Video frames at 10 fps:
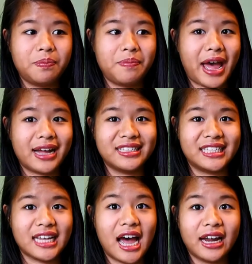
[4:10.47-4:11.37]
bad
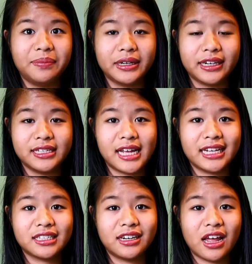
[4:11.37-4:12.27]
side, because
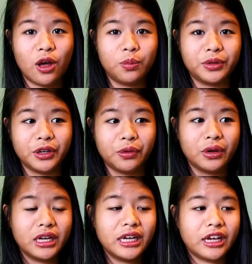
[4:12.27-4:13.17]
that's going to help you
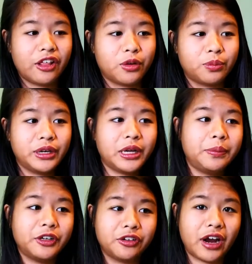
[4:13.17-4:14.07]
either bring up
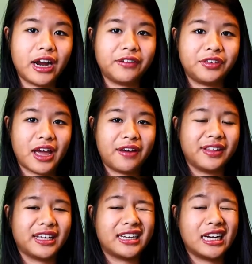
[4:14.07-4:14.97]
your grade if you have
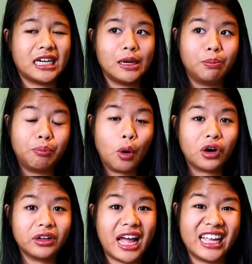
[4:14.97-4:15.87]
like a
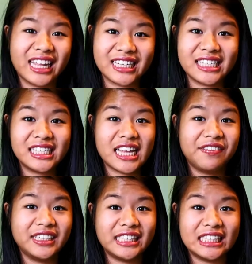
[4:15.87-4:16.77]
borderline like
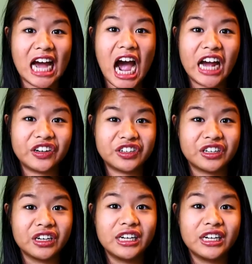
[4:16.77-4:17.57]
seventy-nine, or